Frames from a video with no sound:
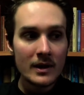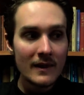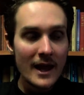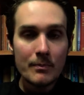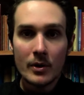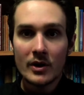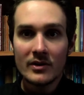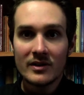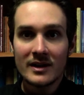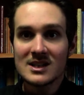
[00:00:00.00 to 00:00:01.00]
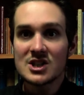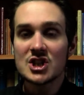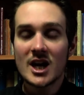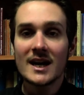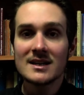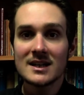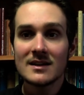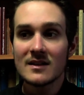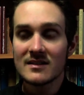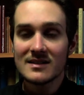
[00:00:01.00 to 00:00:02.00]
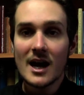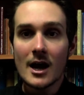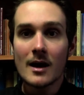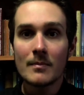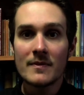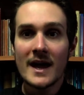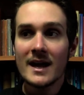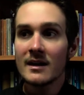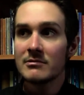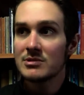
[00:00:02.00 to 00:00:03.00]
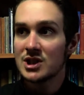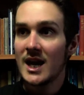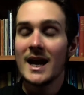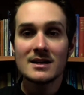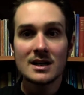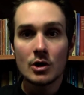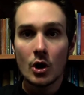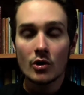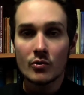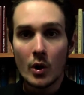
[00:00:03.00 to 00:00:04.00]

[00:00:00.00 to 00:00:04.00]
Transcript: a lay person is chanting the Psalm, they are chanting God's